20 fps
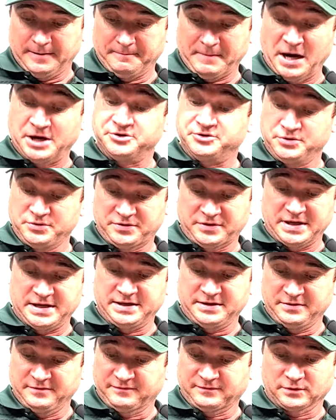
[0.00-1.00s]
I do think
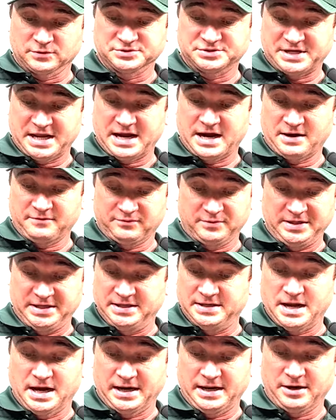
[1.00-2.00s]
in the first half we
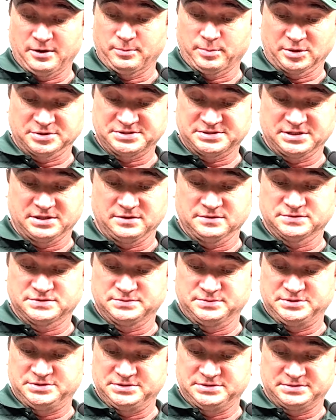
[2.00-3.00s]
did not help ourselves,
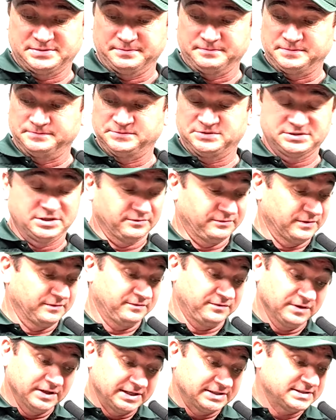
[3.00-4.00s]
which is
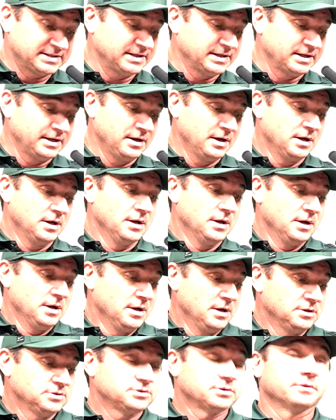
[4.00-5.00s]
self-inflicted.
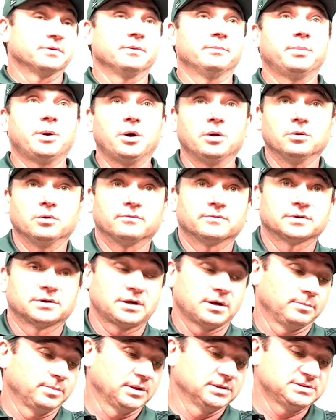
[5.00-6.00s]
Turning the ball over a
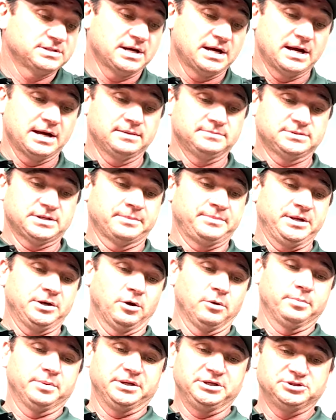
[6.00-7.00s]
couple of times. I mean,
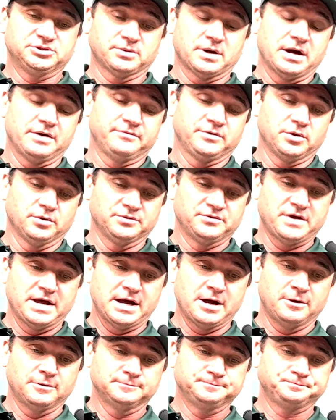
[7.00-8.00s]
opening drive, we go
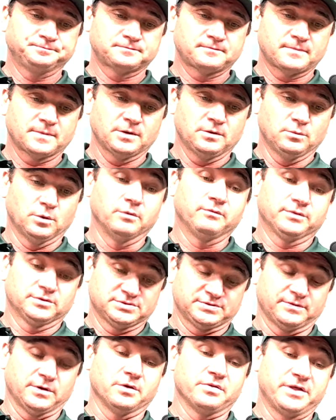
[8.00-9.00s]
down. Well,
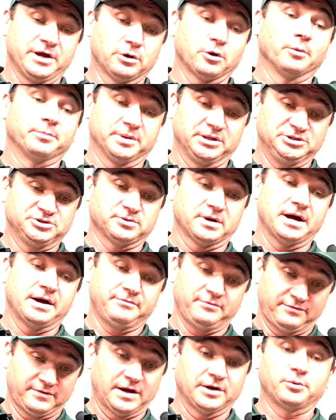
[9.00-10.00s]
first of all, their opening
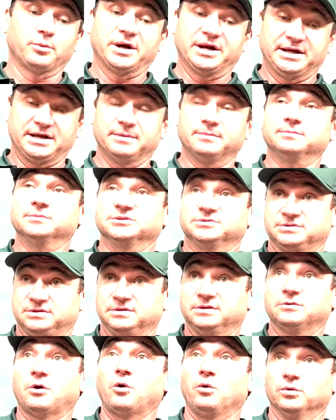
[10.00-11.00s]
drive, find a way to get them
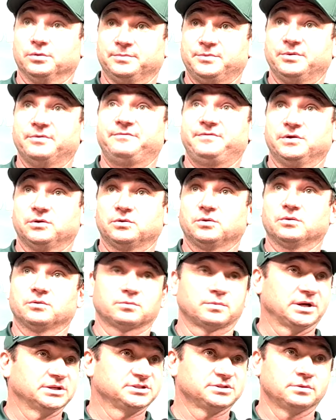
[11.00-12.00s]
to hold them to a field goal in
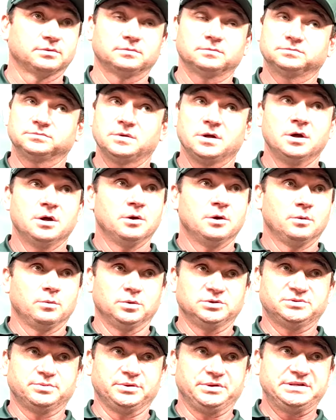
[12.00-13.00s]
the red zone,
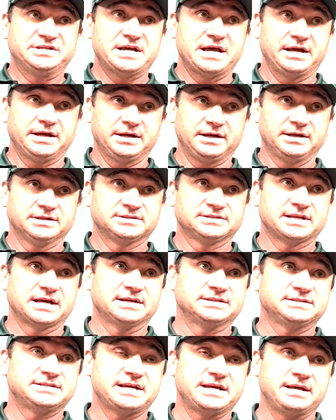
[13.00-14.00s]
which would take against
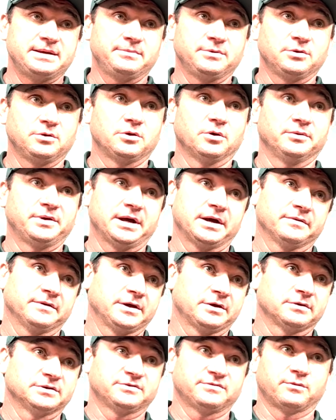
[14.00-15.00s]
that team. Go down
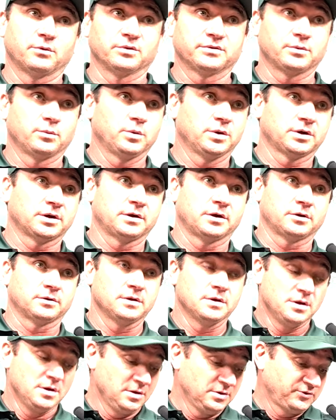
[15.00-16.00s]
there, it's 4th and 1, our
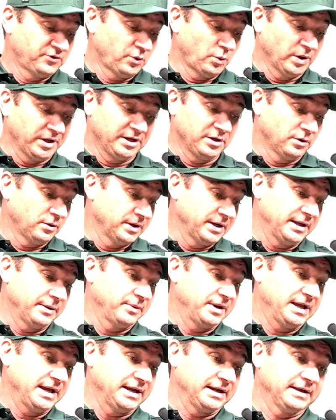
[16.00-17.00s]
20 going in.
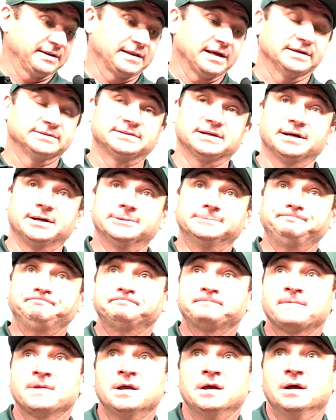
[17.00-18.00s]
We can't get that done.
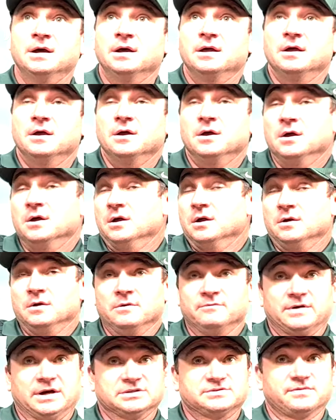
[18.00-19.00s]

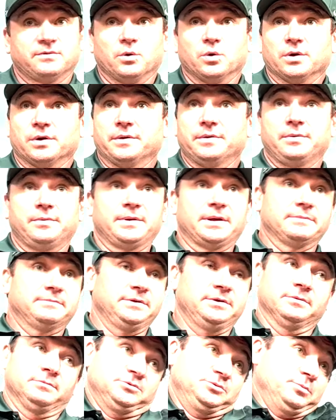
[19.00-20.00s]
Fast forward,
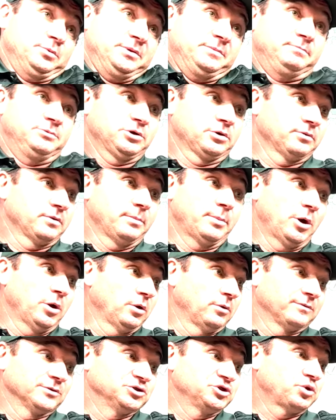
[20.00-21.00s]
we turn the
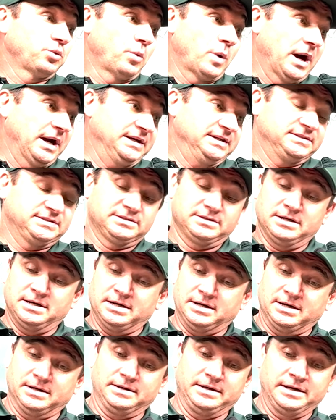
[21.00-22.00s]
ball over twice
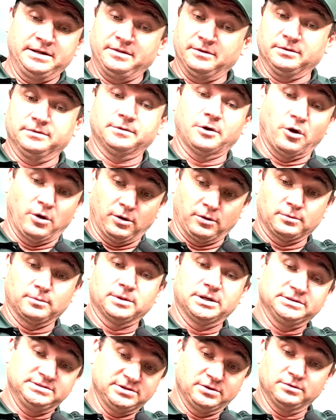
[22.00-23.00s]
in our
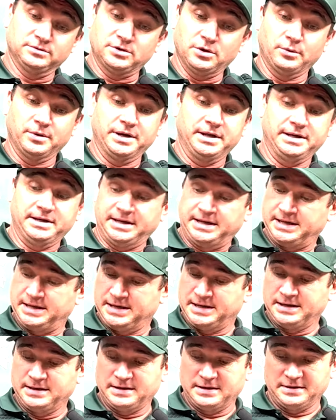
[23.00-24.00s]
red zone going in
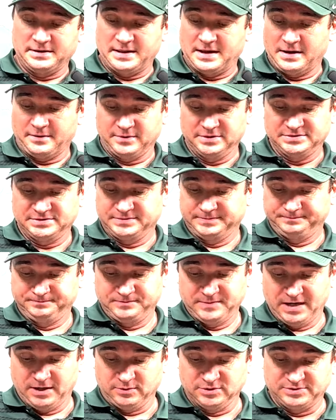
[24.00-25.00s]
again, and
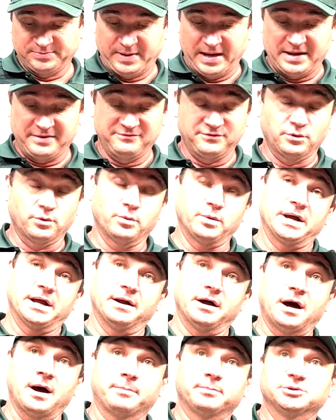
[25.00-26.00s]
that was painful. We
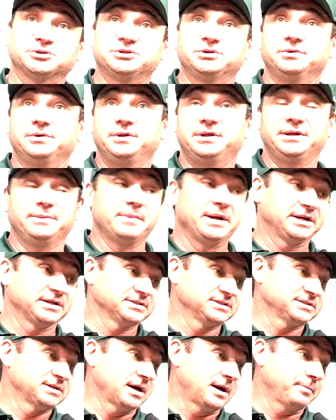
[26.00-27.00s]
got an opportunity to make a
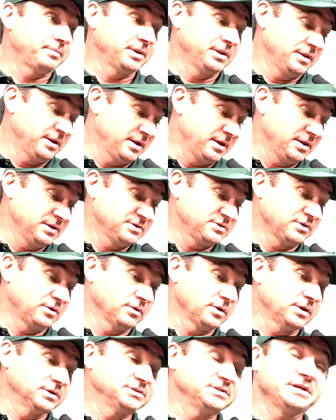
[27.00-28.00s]
stop in the end
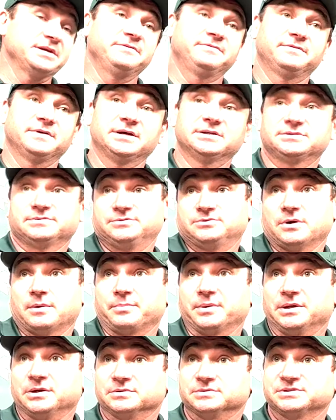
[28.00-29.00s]
zone on defense, drop
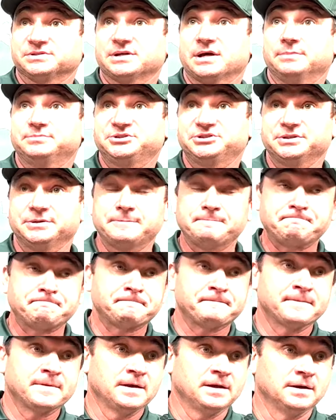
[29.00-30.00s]
an interception.
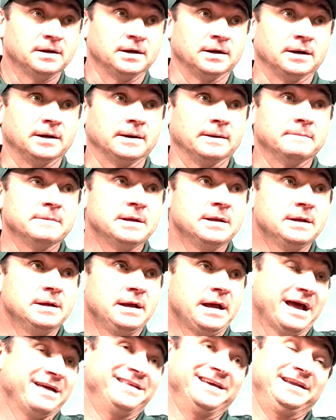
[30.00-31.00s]

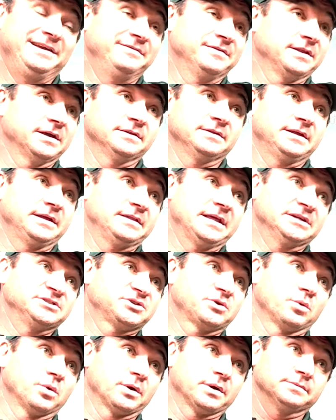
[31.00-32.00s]
And then even they
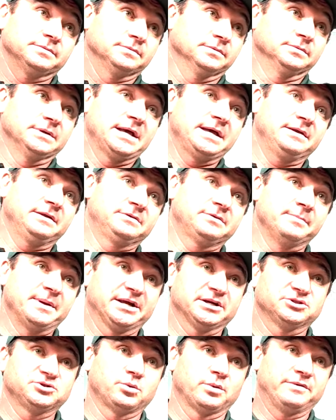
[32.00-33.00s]
score late to make
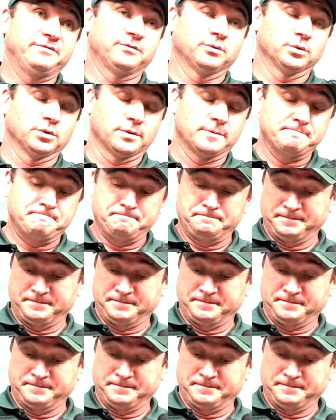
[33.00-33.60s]
it 24-7